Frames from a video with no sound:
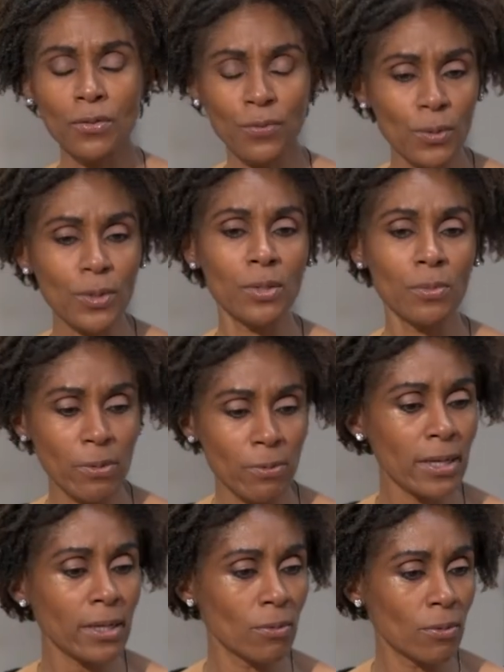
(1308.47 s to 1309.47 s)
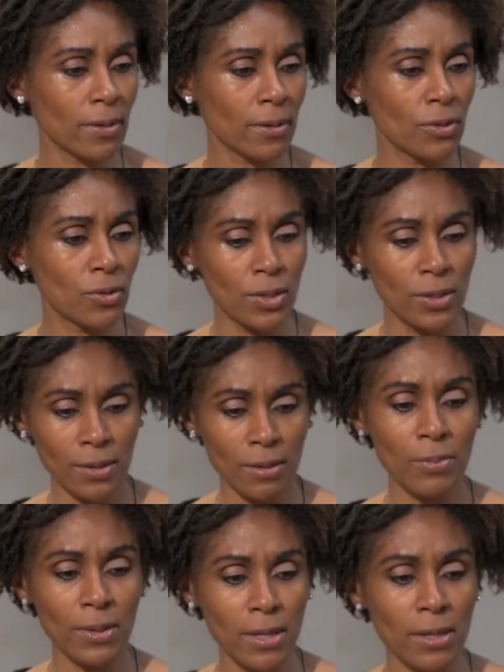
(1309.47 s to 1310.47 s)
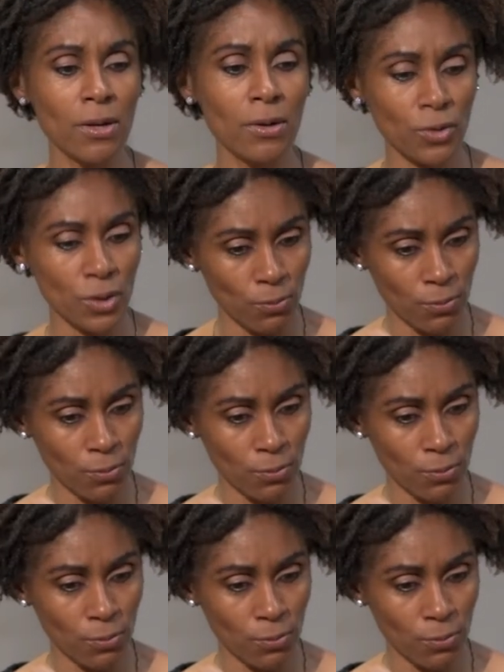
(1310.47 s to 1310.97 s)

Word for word: force to be reckoned with and she's somebody you know she